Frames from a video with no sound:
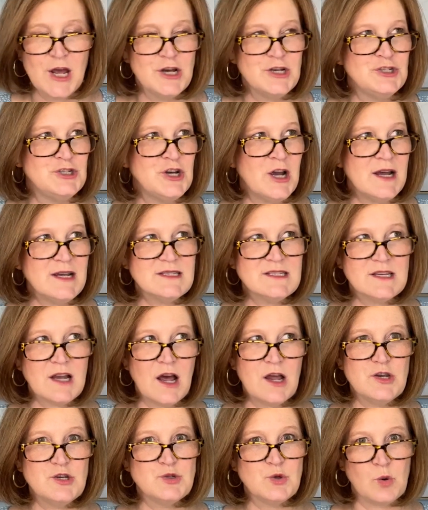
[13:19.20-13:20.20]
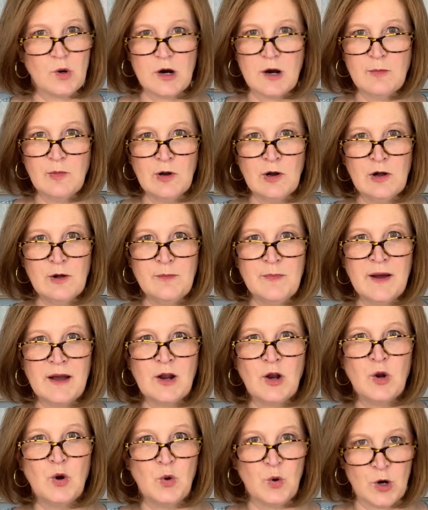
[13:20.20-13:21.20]
Just adorable,
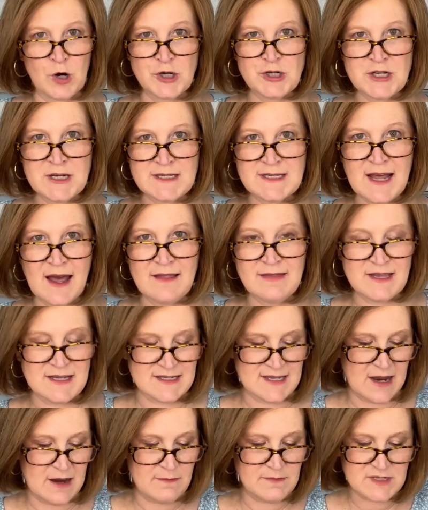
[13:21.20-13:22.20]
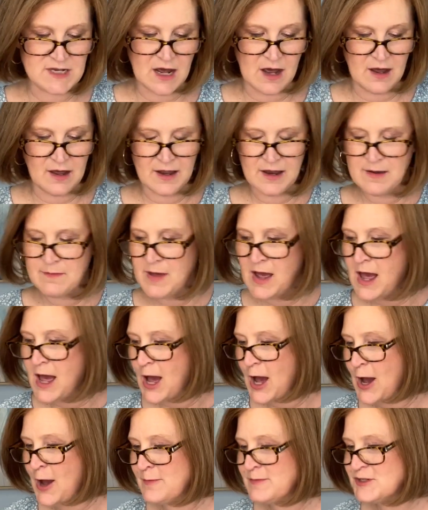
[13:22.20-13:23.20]
but gorgeous at the same time.
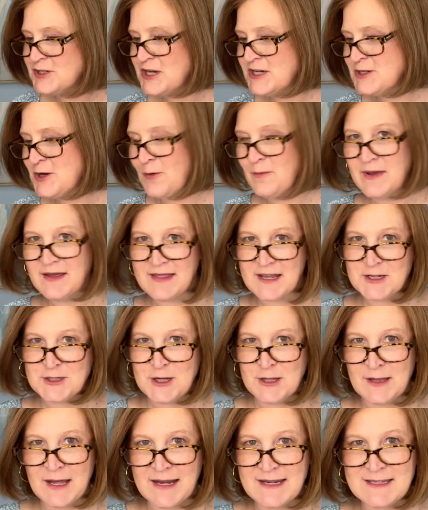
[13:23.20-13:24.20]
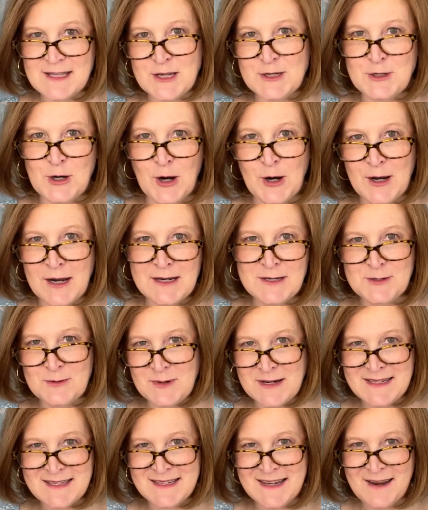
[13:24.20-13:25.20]
Um, she told me that she likes the dark and
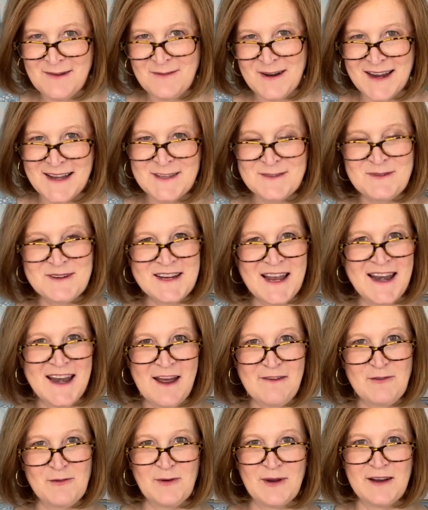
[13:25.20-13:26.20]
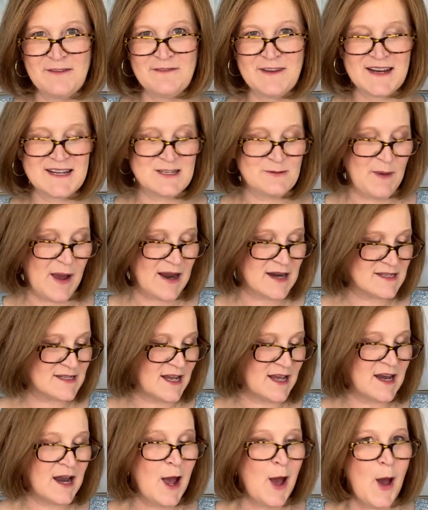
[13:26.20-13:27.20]
twisty ones, which I never would have
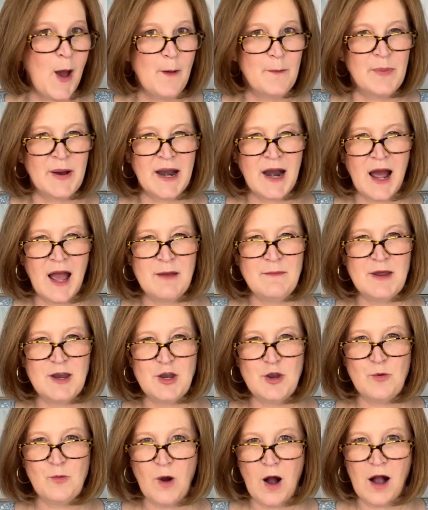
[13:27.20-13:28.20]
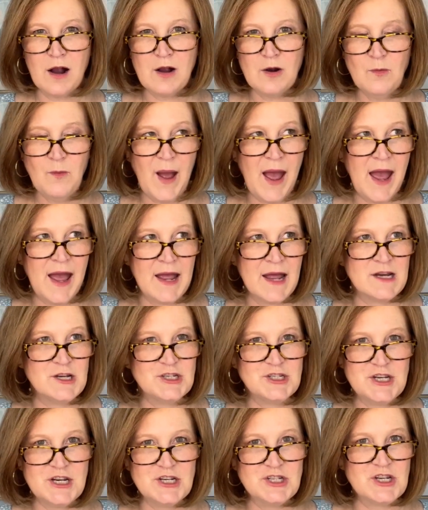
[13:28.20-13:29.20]
expected. But I mean, you walk away and
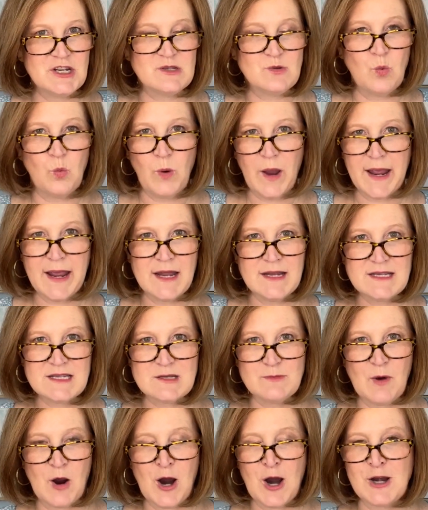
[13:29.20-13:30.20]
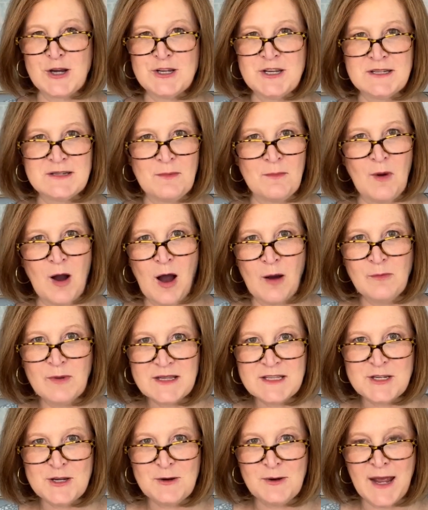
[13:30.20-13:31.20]
she's just wicked smart. She's a mom
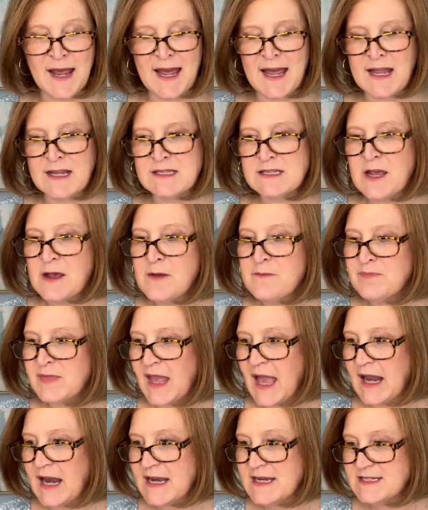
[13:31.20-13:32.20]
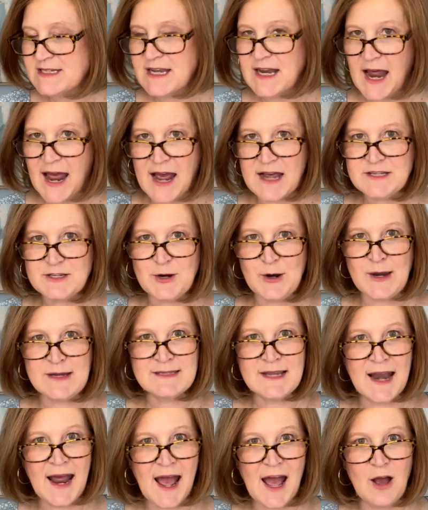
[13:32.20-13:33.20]
with two kids. And I did ask her, I
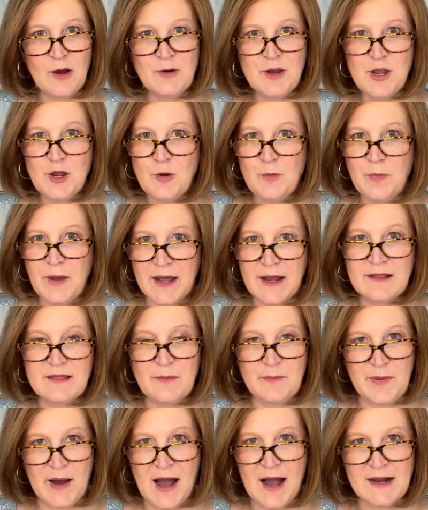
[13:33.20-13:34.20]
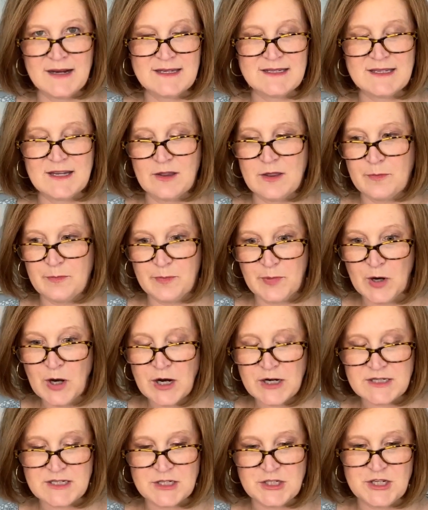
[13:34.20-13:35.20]
said, how do you pick the box, the
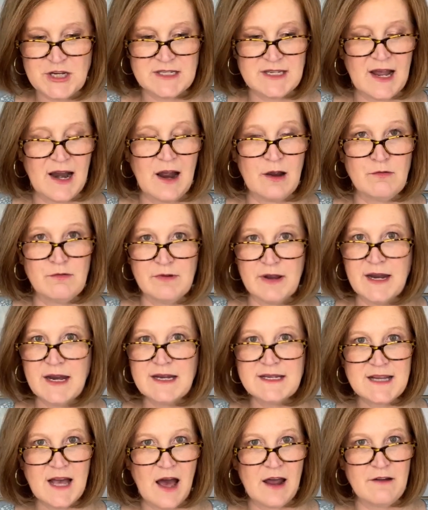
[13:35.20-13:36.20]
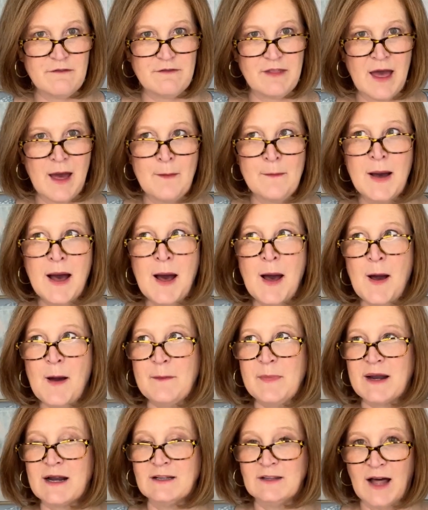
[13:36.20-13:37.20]
books? And she said, I read a ton of them,
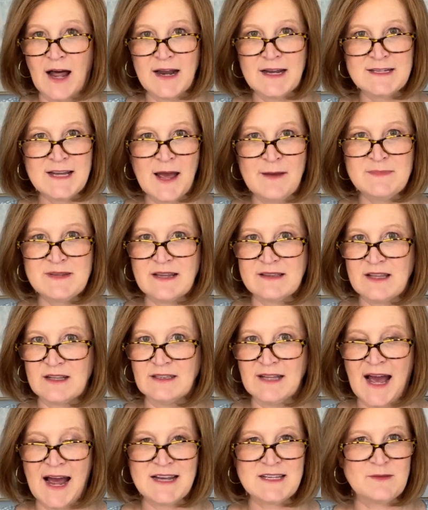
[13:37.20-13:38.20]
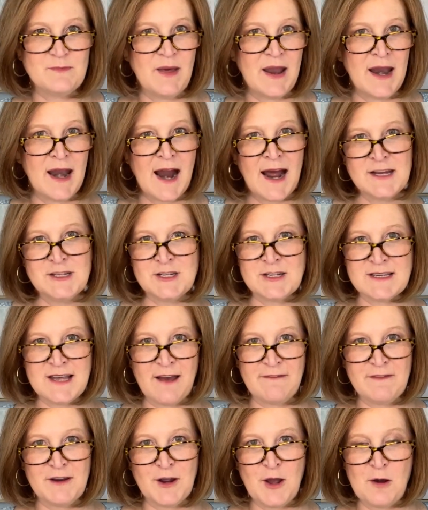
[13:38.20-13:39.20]
but a lot of times at the last minute, I just
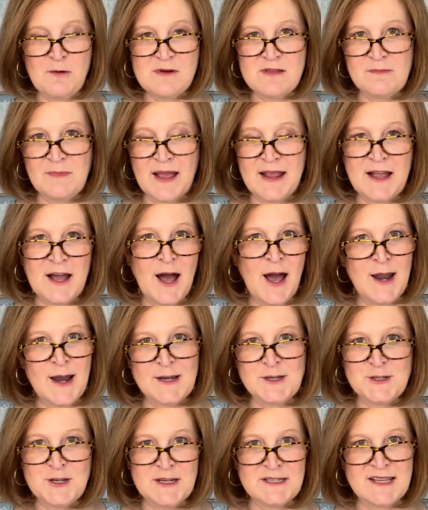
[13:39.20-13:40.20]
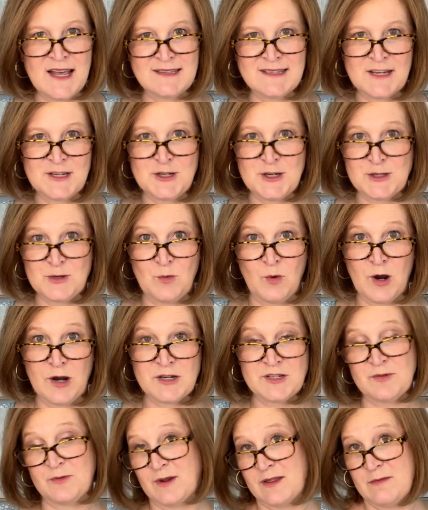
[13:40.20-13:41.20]
have to go with my gut. And she says, it just
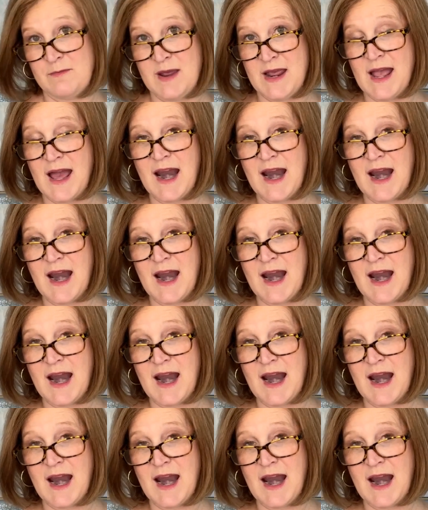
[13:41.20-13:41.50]
works with me.